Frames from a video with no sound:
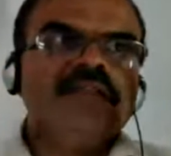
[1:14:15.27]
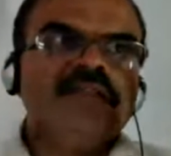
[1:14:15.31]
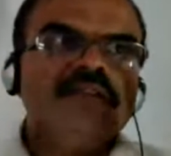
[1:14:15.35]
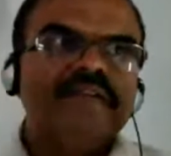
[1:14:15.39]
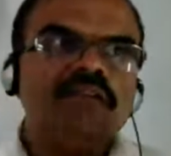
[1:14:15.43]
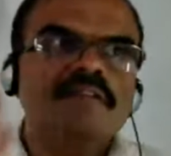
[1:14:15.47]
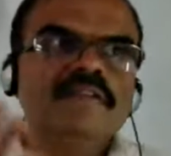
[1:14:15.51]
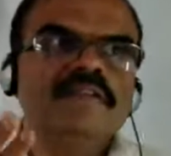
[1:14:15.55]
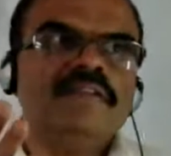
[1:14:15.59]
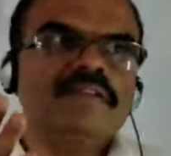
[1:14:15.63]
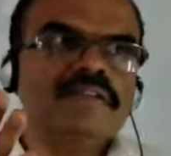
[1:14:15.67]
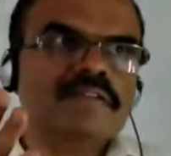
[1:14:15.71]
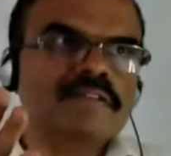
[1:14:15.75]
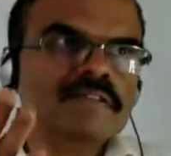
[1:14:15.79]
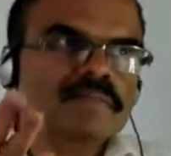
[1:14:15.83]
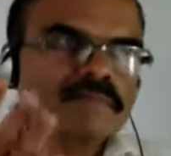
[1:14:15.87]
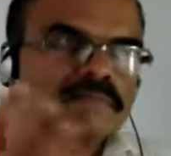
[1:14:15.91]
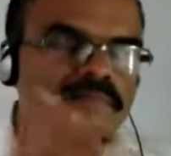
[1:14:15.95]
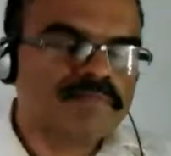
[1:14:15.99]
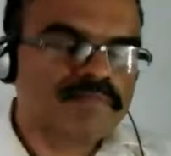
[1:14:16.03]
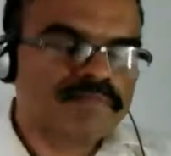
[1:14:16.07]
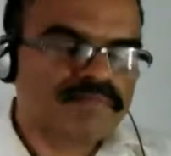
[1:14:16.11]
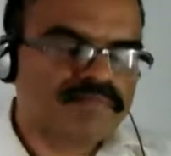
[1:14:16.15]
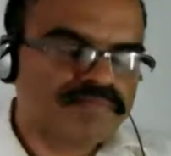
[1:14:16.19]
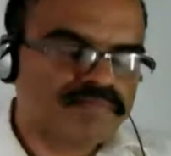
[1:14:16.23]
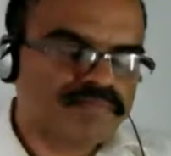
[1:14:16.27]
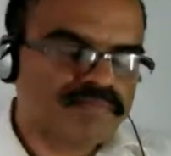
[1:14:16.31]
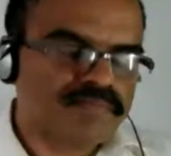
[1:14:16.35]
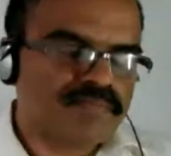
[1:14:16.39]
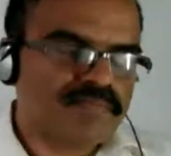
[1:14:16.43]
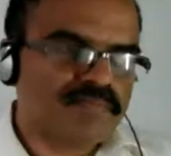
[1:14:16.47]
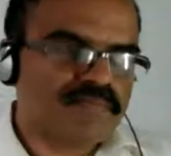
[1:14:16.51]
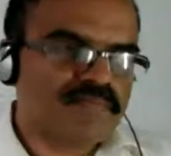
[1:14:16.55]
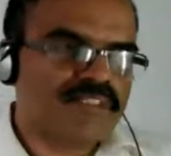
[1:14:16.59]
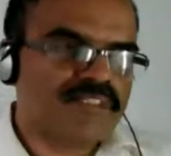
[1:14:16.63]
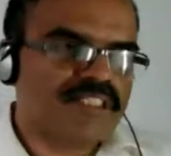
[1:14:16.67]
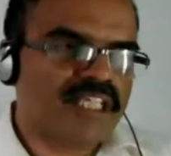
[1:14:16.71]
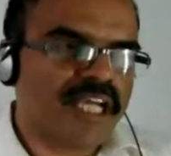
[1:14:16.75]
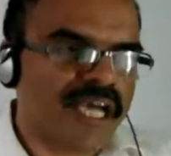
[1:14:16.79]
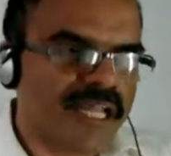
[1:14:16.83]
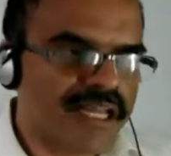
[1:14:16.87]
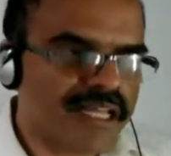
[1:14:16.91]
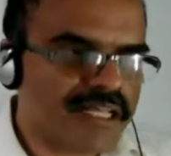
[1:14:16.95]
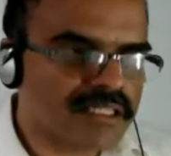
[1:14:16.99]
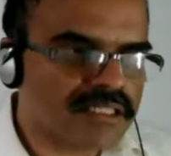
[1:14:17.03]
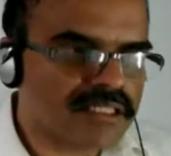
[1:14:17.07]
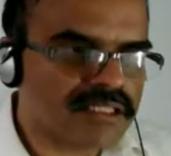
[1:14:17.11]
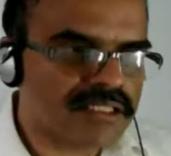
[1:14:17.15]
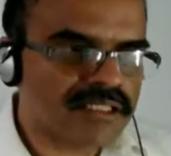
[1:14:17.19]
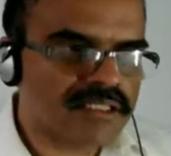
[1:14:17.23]
um,
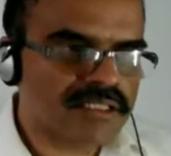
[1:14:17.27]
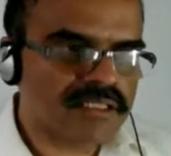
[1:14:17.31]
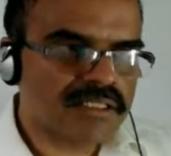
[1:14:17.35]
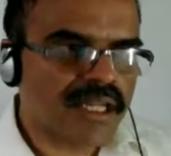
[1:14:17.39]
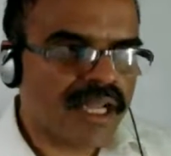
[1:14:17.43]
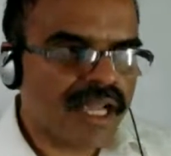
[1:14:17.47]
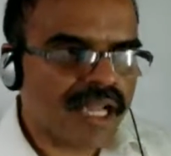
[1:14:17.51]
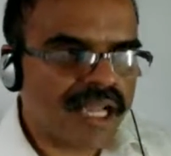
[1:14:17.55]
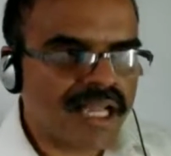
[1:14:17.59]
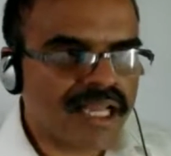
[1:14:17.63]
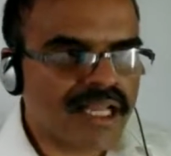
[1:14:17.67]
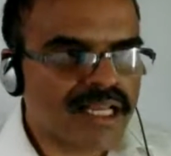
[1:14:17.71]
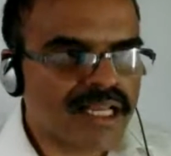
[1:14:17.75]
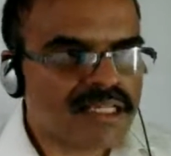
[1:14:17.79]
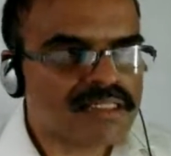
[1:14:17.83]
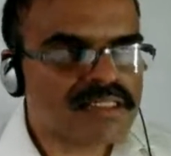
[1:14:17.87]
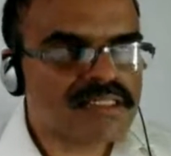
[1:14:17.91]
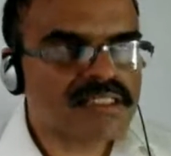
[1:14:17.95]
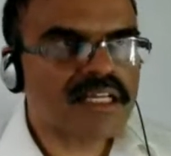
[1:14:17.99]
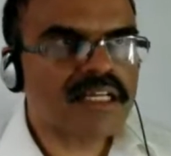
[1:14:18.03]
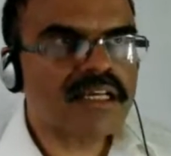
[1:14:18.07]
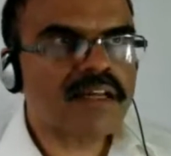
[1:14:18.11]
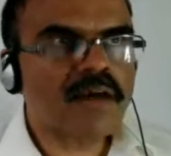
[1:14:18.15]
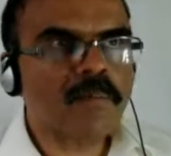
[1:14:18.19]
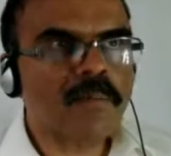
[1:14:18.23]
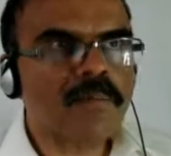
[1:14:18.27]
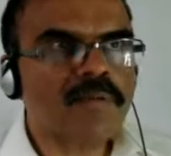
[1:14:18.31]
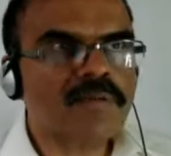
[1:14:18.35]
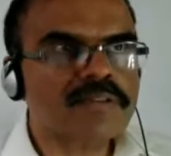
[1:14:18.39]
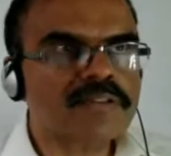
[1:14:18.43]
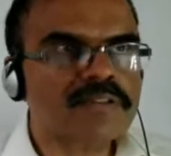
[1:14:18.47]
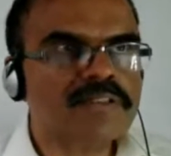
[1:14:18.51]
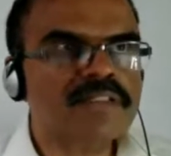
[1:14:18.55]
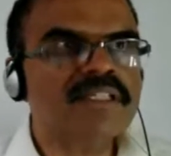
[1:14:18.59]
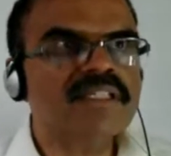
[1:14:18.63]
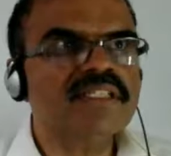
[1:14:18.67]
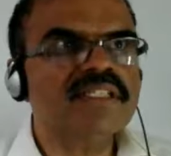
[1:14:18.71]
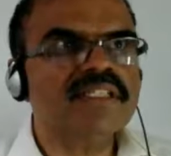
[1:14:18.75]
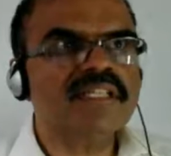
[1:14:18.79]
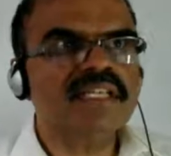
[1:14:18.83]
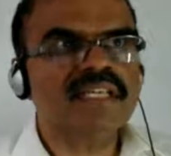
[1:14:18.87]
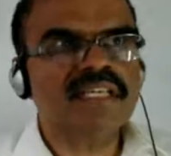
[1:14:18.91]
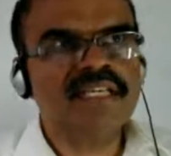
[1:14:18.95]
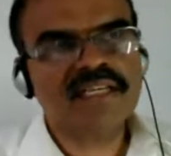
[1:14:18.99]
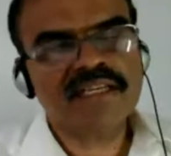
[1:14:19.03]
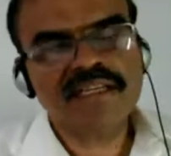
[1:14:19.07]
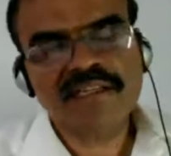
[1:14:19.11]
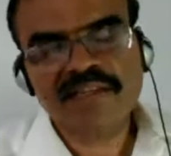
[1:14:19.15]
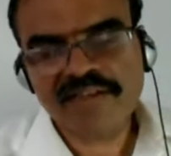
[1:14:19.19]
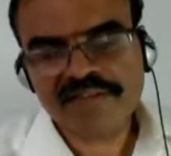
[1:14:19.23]
challenge as an
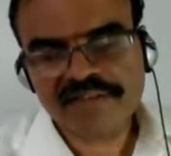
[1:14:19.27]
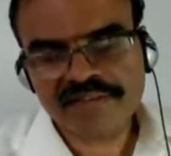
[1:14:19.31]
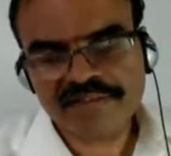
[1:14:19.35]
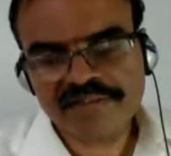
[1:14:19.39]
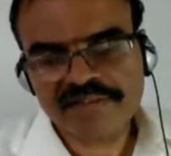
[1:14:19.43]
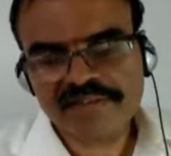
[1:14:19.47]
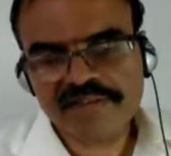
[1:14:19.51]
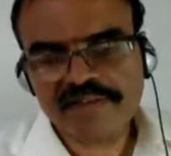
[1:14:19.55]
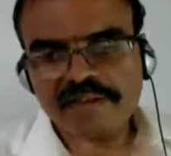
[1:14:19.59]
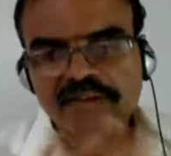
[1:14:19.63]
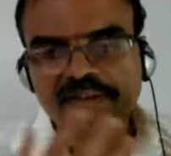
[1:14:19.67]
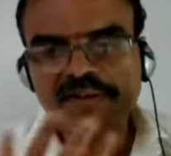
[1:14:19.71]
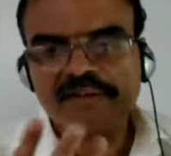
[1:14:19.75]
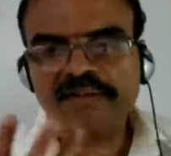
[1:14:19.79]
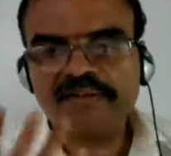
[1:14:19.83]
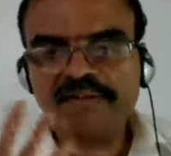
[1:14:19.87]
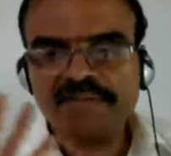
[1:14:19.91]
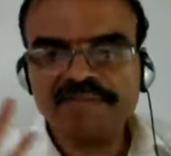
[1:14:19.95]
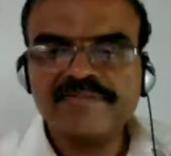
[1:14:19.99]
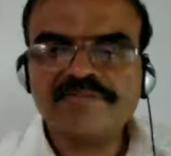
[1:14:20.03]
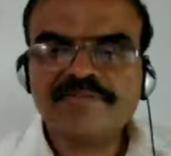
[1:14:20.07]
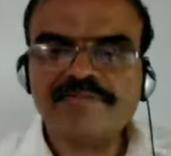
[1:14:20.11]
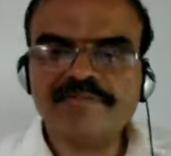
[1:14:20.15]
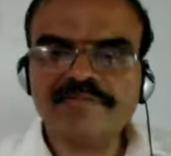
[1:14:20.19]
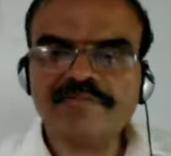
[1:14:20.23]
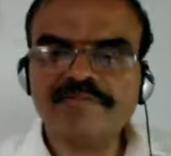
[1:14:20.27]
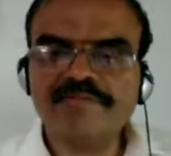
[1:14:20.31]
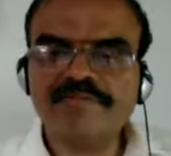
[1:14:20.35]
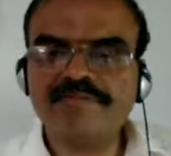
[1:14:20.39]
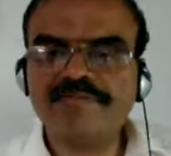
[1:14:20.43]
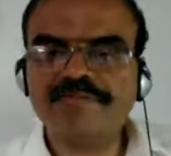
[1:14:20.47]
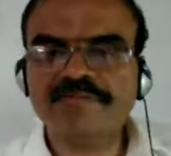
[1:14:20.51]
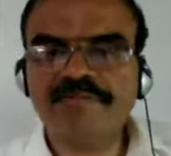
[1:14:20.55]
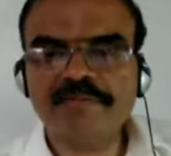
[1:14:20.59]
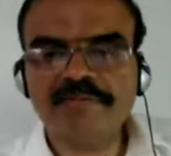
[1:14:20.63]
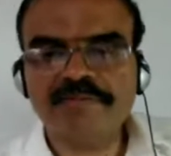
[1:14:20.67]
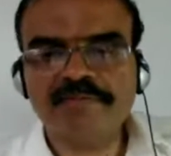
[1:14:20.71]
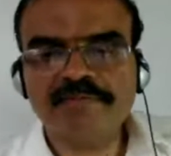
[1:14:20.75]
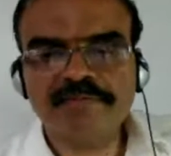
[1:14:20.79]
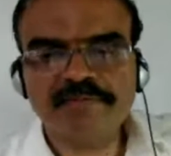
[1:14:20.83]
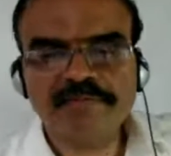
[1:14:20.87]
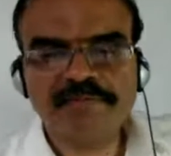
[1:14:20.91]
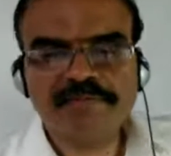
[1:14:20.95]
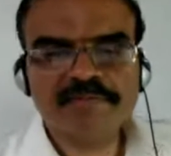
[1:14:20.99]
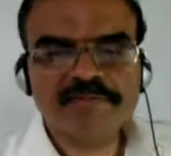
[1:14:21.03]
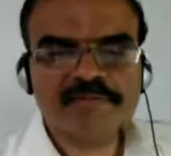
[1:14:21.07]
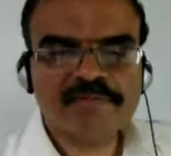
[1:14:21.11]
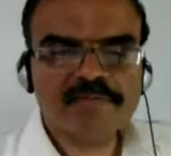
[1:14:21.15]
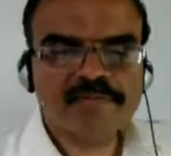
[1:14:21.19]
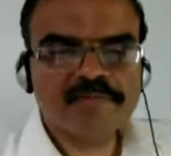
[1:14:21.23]
opportunity, then
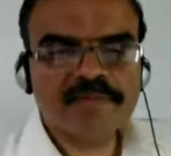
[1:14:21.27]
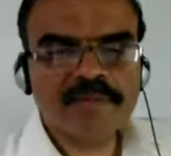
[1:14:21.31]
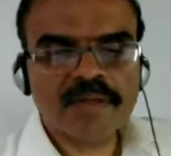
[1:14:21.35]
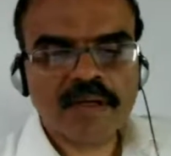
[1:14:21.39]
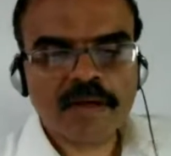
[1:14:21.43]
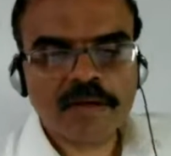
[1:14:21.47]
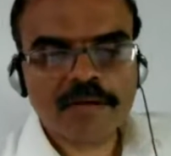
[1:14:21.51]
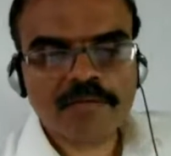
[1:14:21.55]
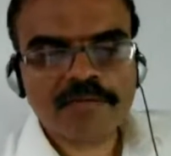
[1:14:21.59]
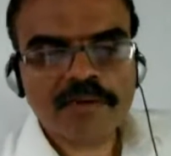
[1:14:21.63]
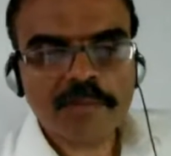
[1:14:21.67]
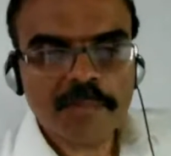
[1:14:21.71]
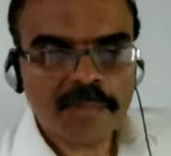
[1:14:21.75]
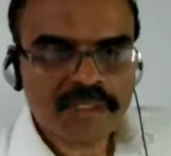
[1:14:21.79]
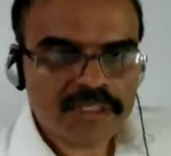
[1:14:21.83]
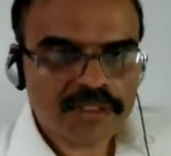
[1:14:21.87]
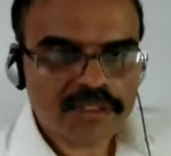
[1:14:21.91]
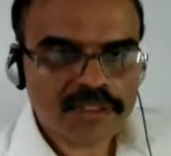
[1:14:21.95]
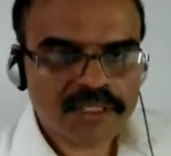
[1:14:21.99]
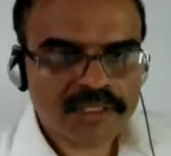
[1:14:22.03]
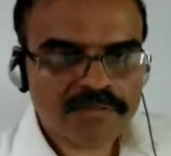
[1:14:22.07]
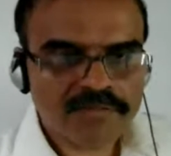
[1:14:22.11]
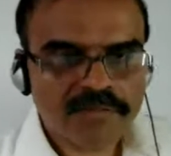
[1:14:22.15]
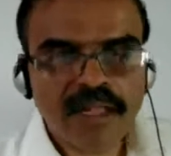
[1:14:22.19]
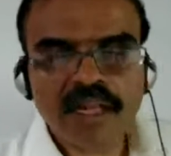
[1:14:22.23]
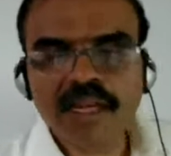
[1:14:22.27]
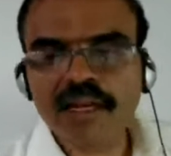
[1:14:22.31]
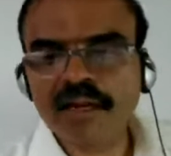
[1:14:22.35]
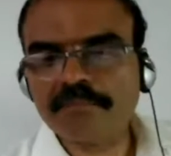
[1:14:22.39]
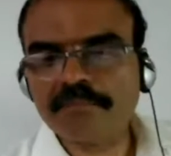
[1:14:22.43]
we all will be doing well.